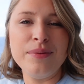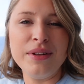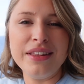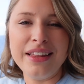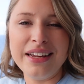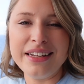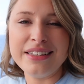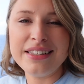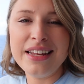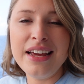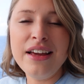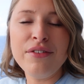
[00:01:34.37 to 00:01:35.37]
We think it's
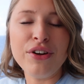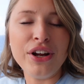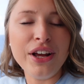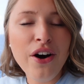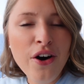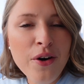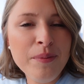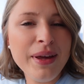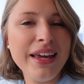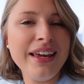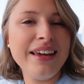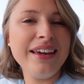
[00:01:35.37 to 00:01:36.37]
very
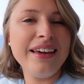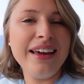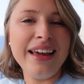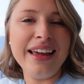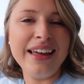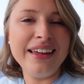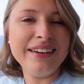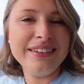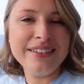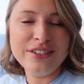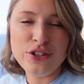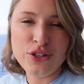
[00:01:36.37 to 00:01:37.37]
calming and
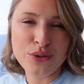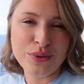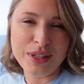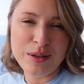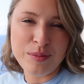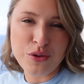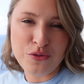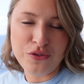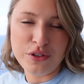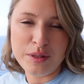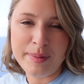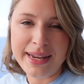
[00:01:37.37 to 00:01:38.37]
just a really
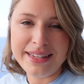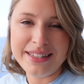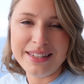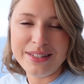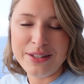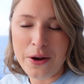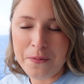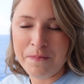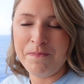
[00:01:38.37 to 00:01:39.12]
beautiful space. So